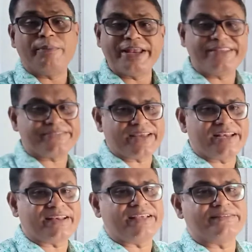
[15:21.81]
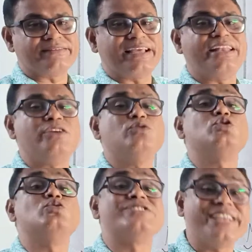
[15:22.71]
any sentence, then you
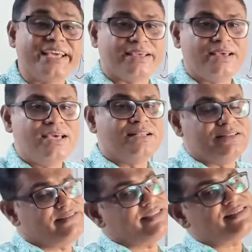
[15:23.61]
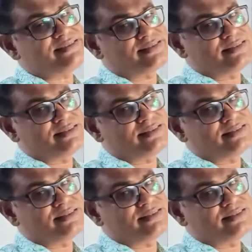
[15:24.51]
should say this is